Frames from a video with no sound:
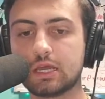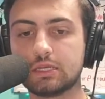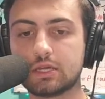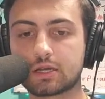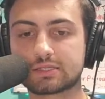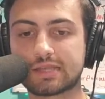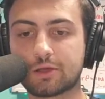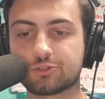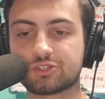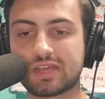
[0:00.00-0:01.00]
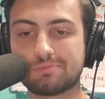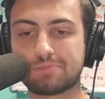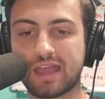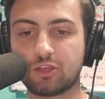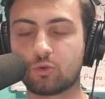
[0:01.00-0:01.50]
Youngstown State
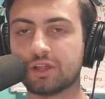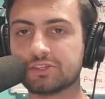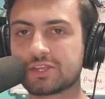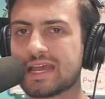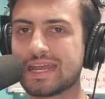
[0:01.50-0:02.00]
Penguins.